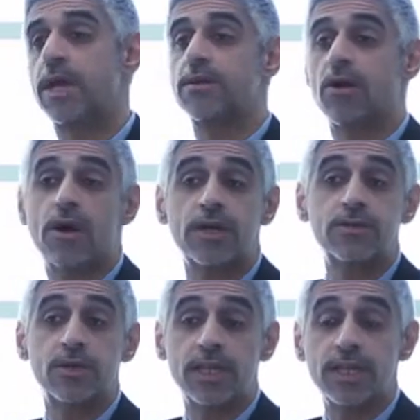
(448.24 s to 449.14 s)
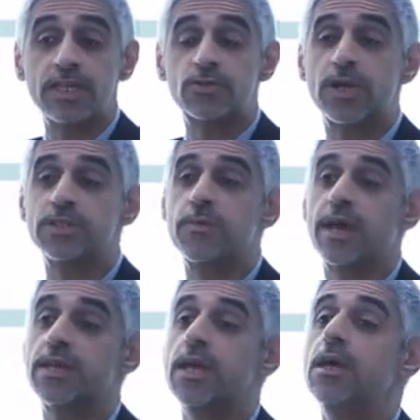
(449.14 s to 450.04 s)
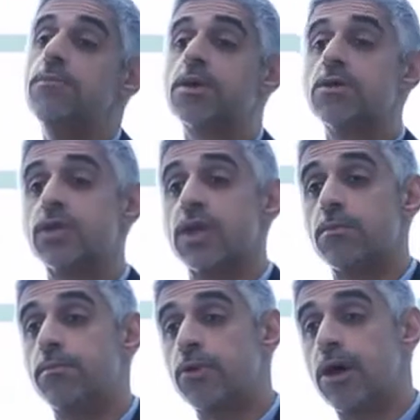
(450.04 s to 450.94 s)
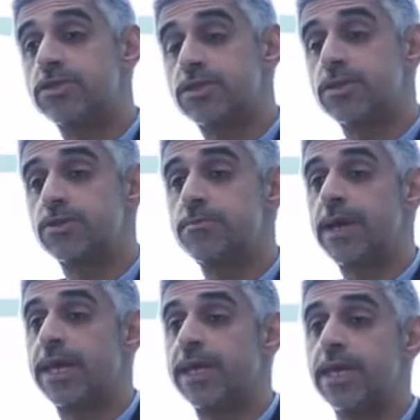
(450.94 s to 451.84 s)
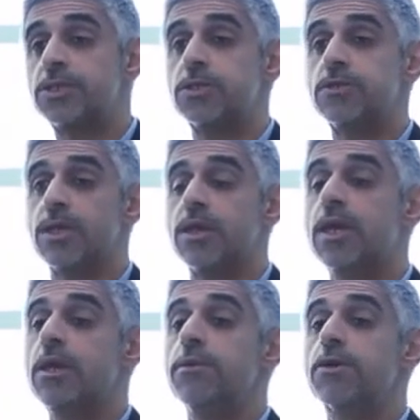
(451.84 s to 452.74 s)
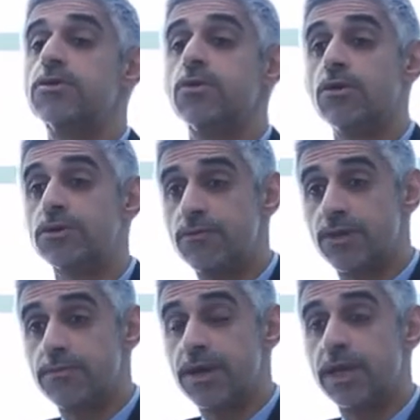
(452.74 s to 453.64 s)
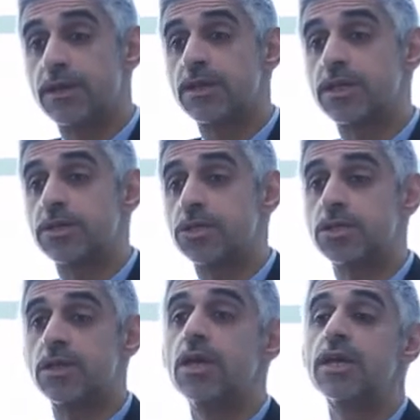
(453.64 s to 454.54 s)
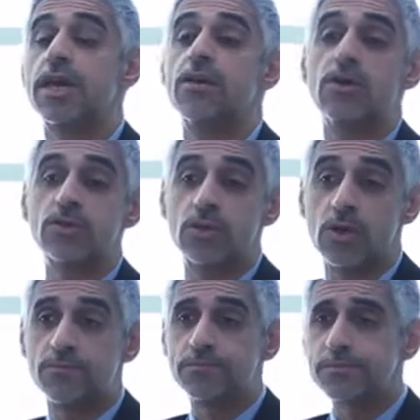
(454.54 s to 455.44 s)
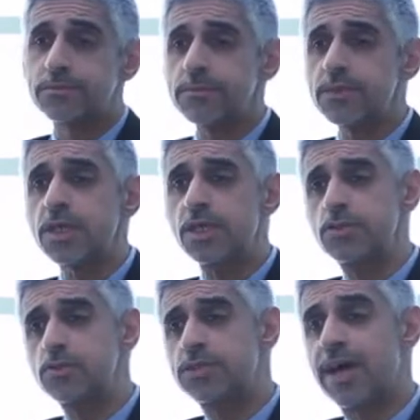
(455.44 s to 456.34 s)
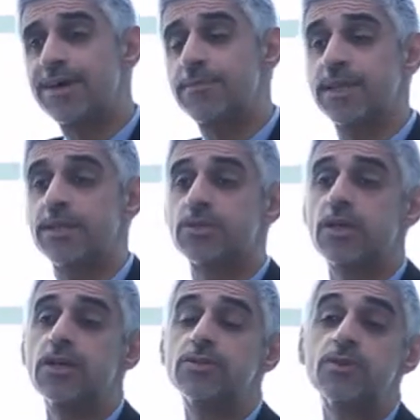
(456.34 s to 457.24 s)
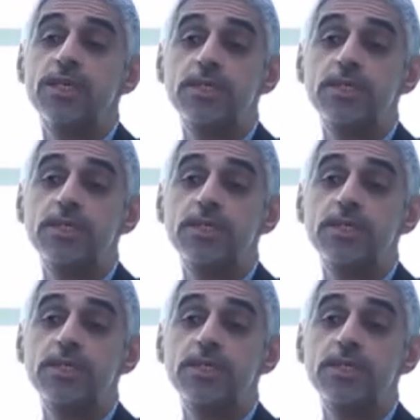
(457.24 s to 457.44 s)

heart or kidney transplant, because they are put on certain medications and because also of their medical condition can also induce diabetes. So these